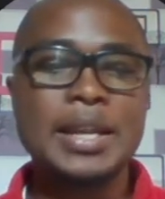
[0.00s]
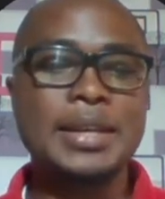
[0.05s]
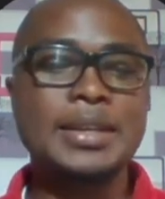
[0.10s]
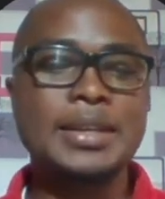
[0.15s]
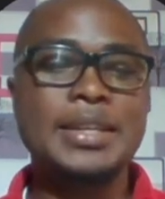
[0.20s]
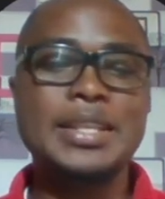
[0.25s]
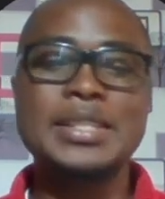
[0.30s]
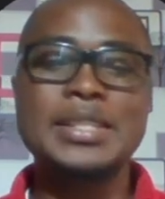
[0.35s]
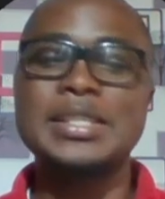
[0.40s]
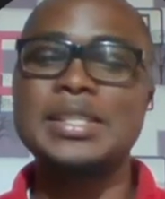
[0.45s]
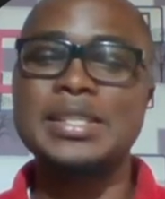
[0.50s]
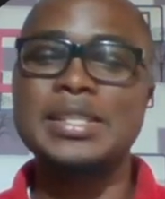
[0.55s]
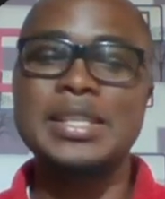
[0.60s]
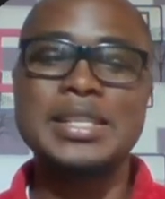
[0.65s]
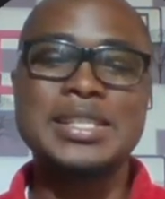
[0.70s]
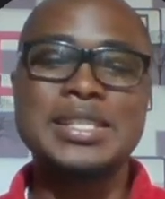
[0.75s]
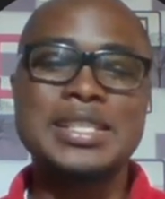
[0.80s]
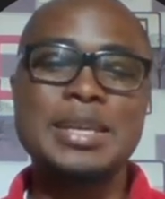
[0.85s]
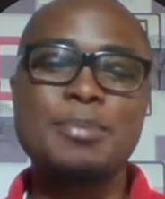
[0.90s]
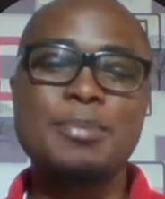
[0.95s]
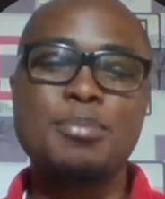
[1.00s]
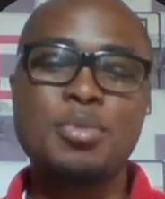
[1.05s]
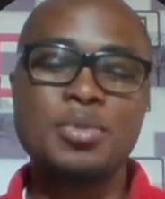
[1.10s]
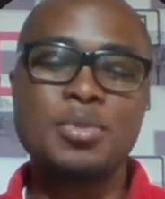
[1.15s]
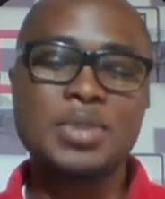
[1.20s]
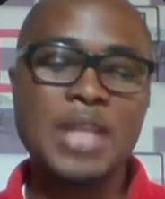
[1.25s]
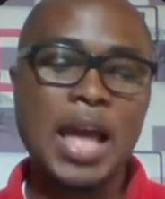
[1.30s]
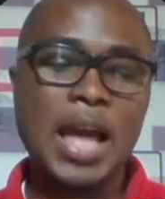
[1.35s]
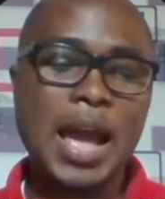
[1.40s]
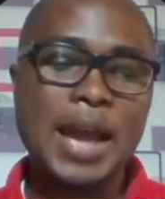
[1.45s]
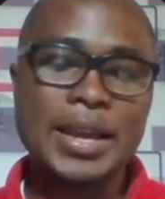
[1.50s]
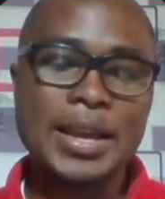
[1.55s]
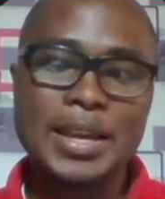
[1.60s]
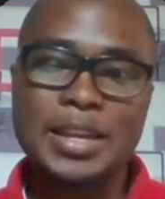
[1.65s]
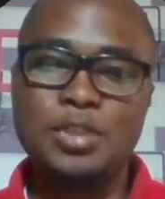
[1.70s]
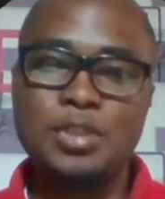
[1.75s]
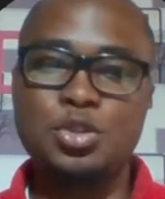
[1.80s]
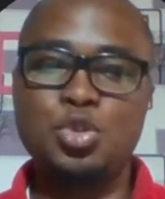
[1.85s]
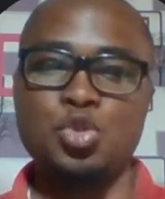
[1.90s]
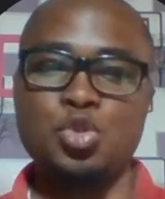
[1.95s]
This is a simple
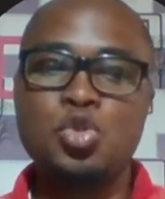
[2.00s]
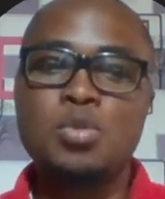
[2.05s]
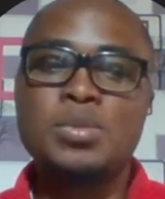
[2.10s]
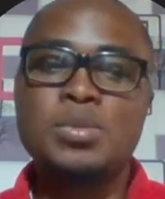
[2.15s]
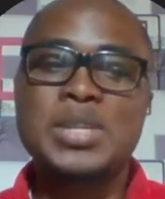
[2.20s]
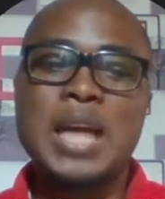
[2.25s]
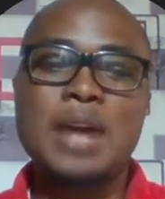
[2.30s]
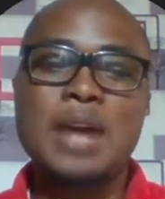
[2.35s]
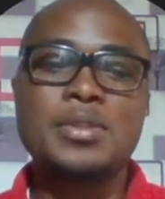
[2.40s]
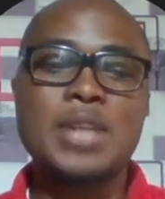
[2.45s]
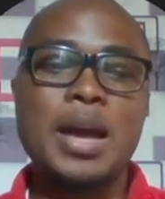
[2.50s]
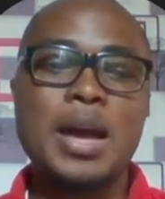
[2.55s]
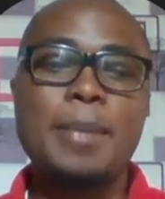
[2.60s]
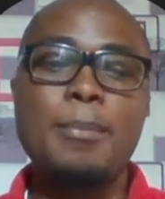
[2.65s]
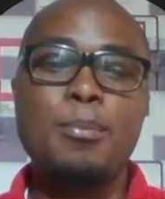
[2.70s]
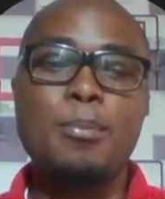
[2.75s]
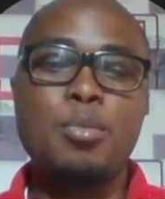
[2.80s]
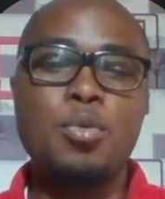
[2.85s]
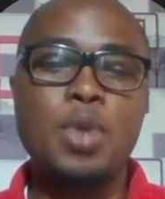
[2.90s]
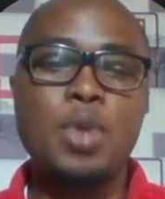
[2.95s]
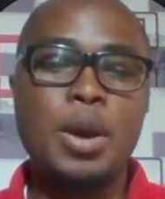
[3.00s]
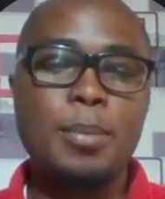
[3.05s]
tag. It zooms out and